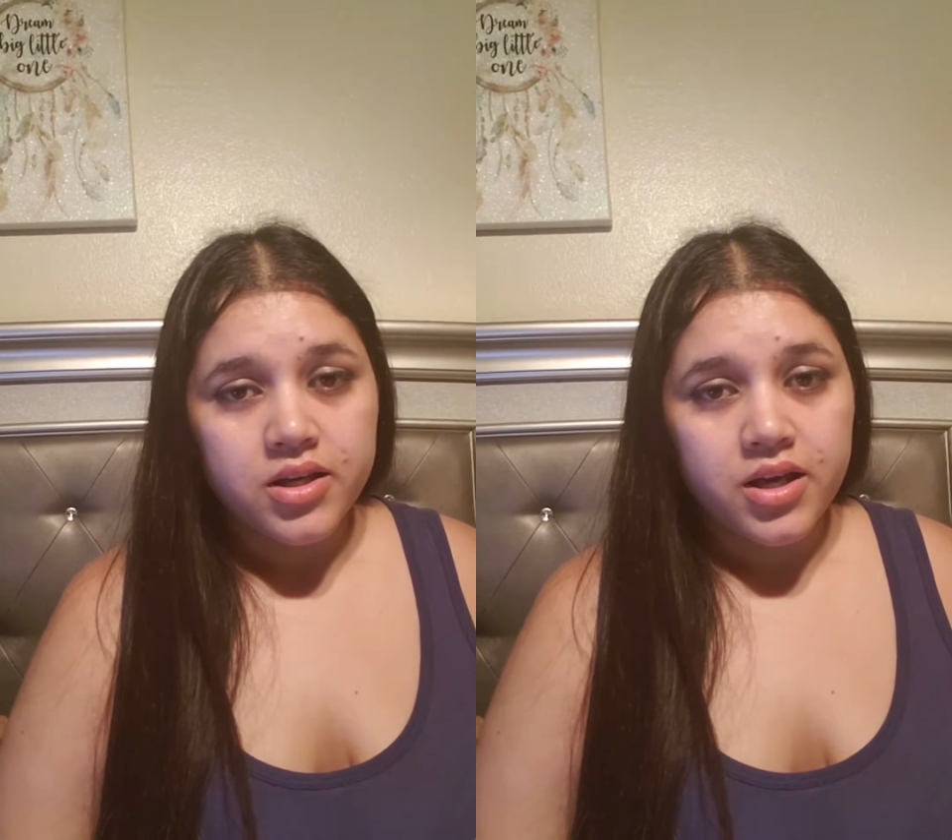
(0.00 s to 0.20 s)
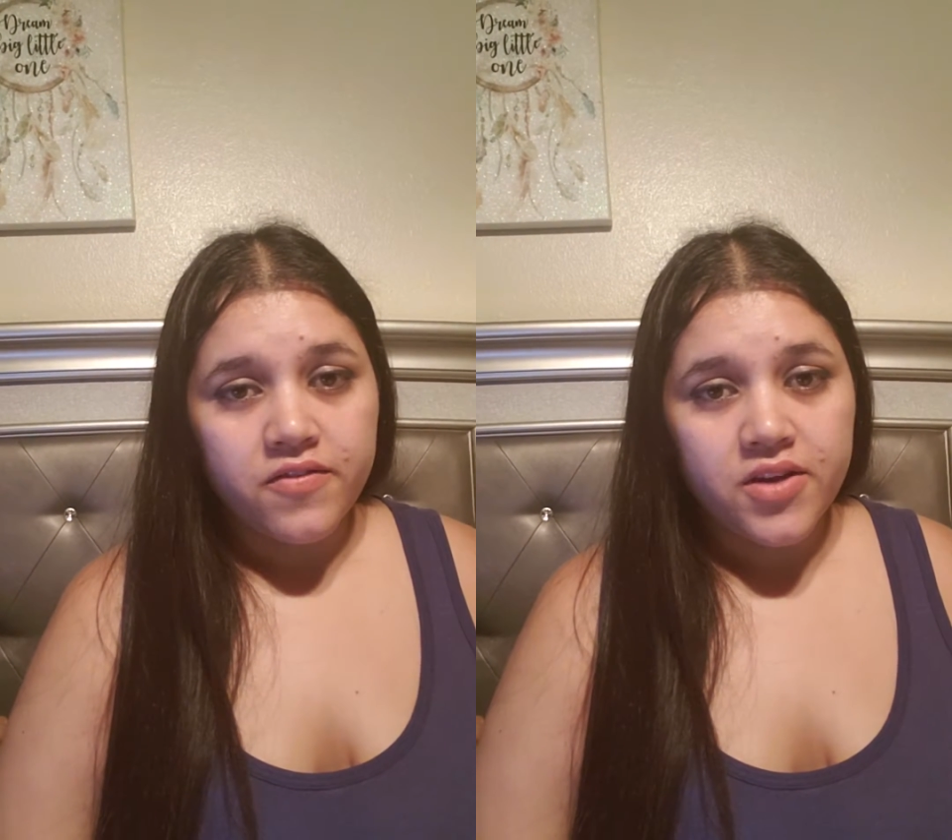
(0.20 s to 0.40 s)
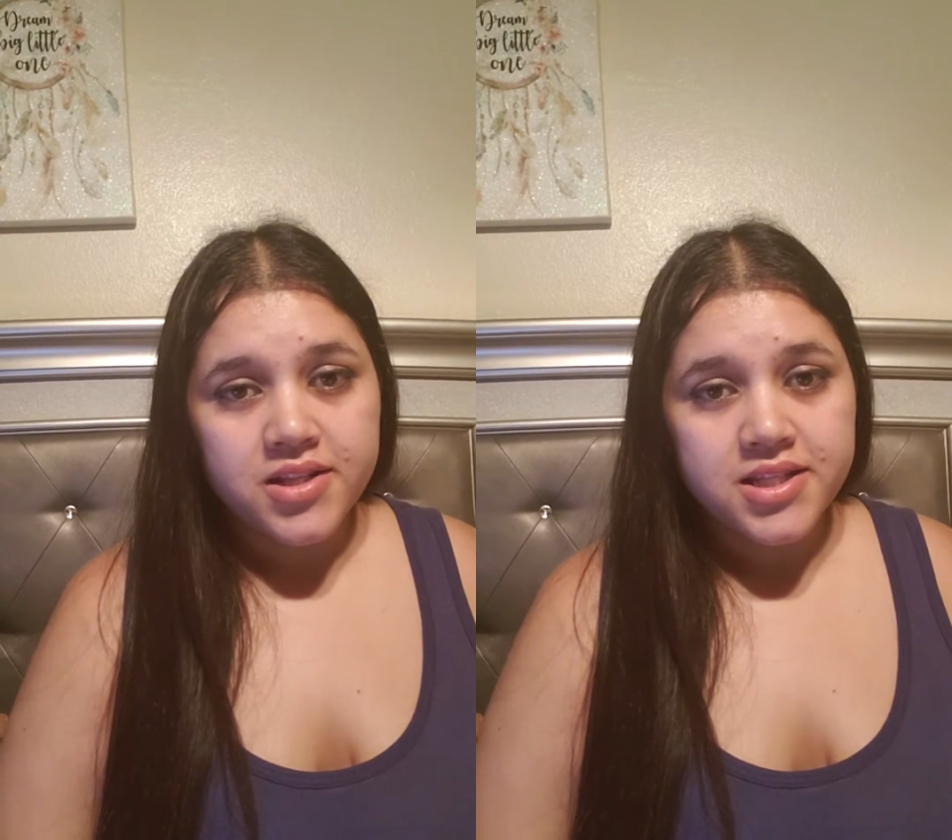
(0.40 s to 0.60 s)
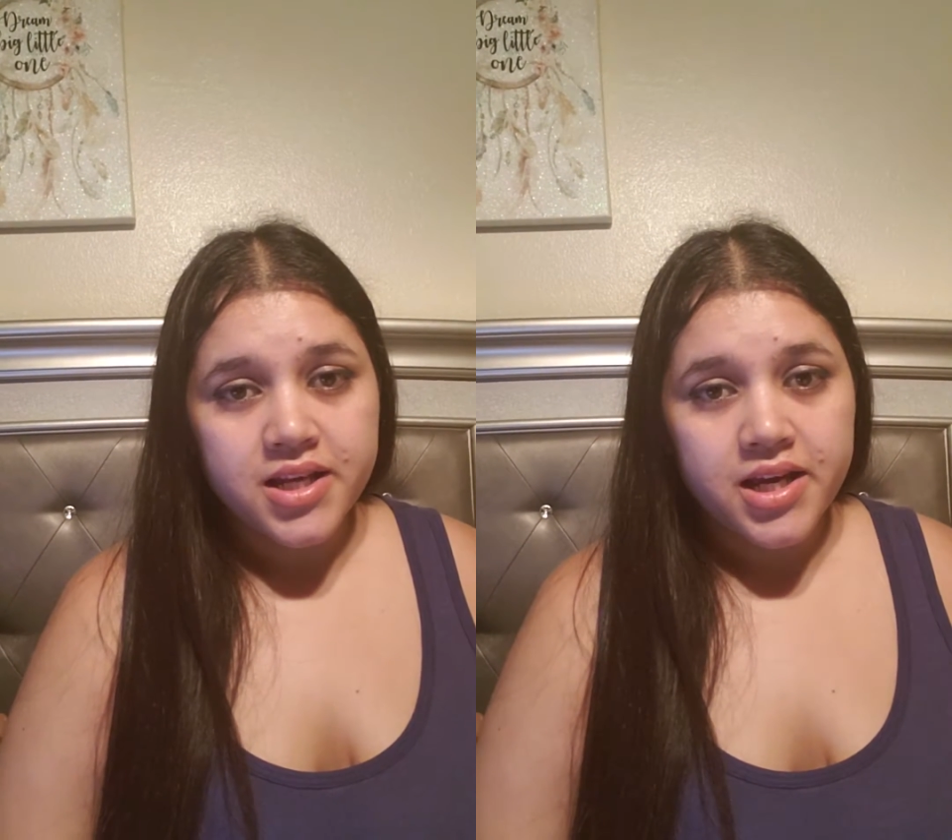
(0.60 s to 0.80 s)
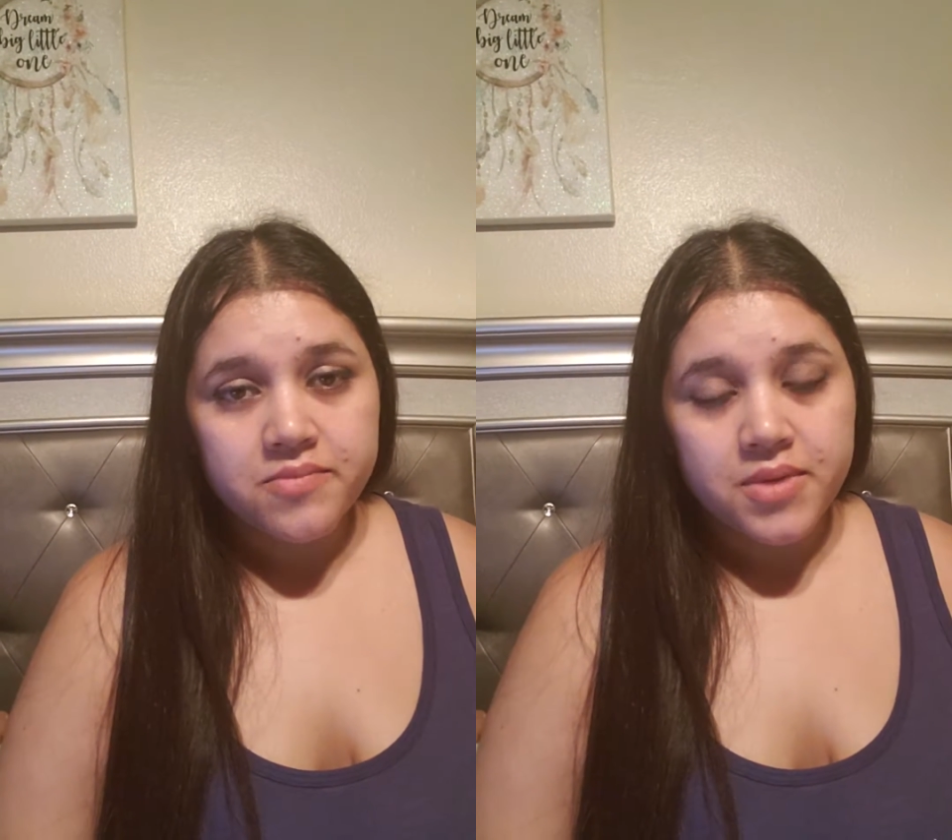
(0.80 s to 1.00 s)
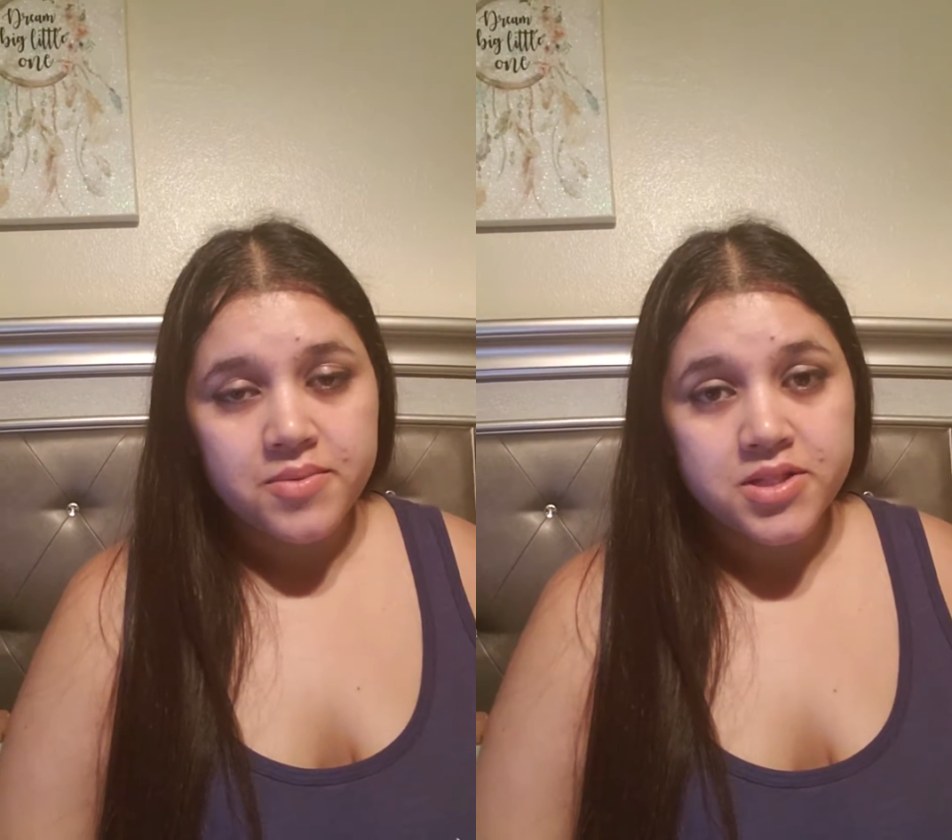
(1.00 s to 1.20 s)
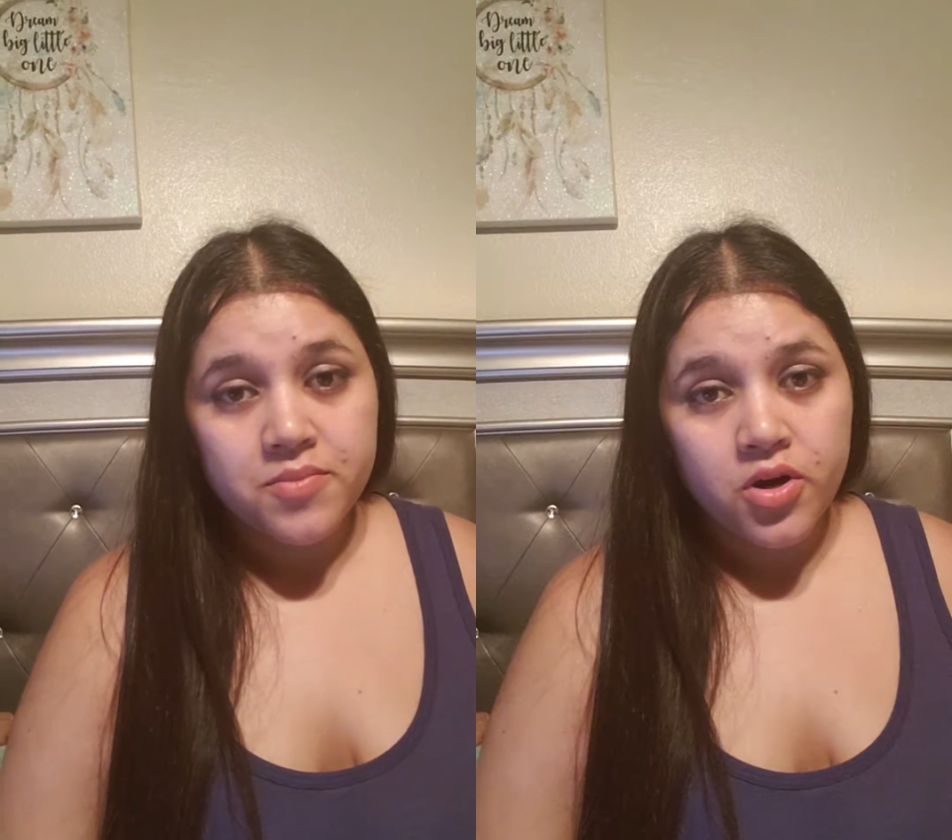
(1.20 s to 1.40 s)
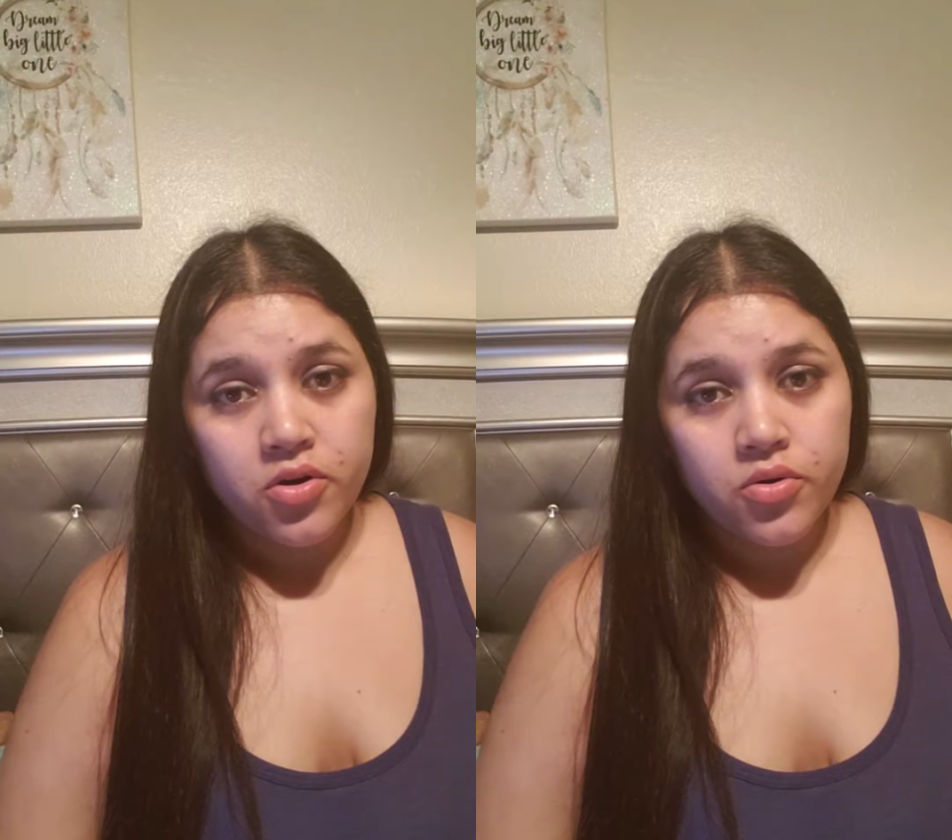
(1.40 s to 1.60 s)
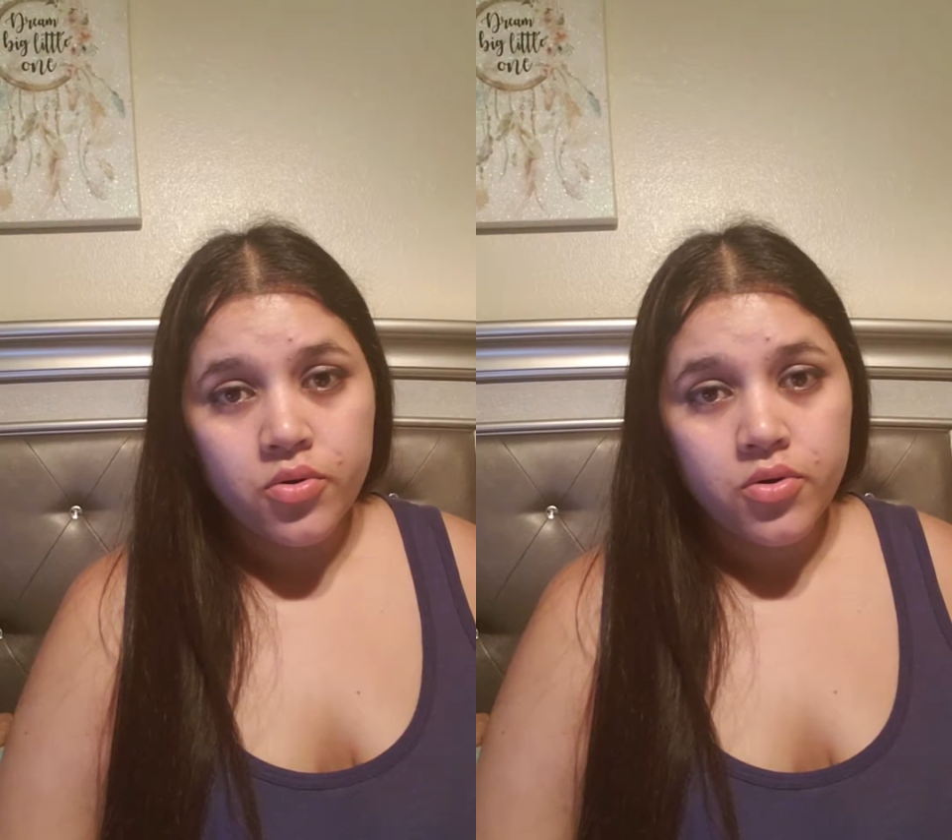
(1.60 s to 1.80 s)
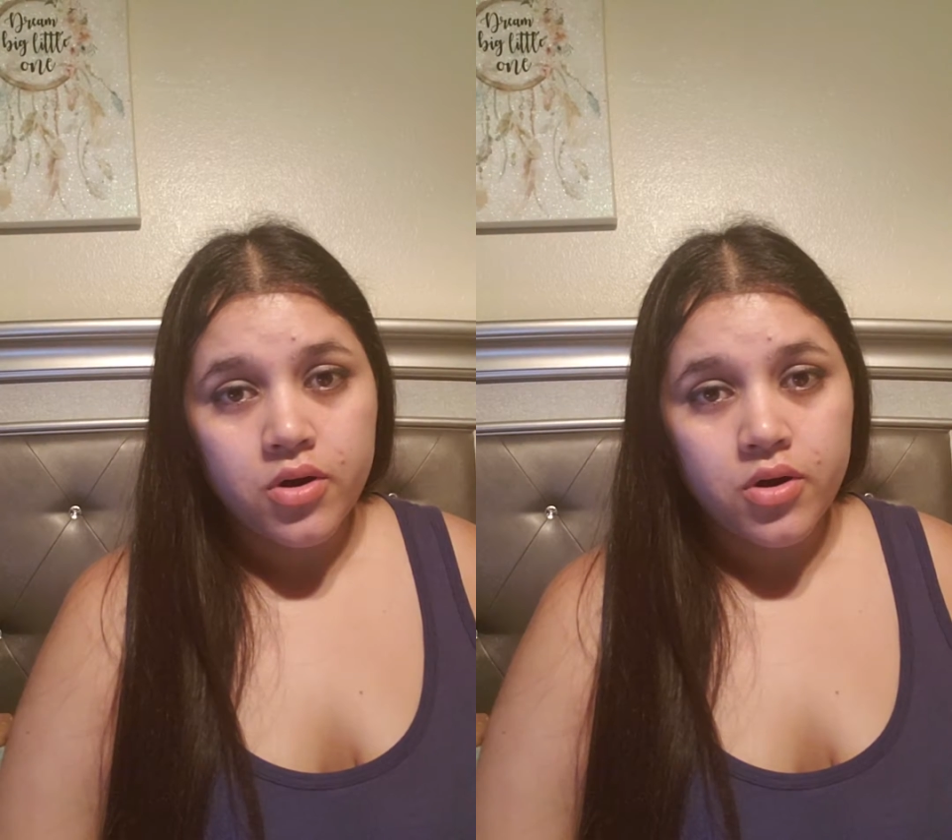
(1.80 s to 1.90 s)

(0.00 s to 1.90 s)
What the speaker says: if not tonight, maybe tomorrow.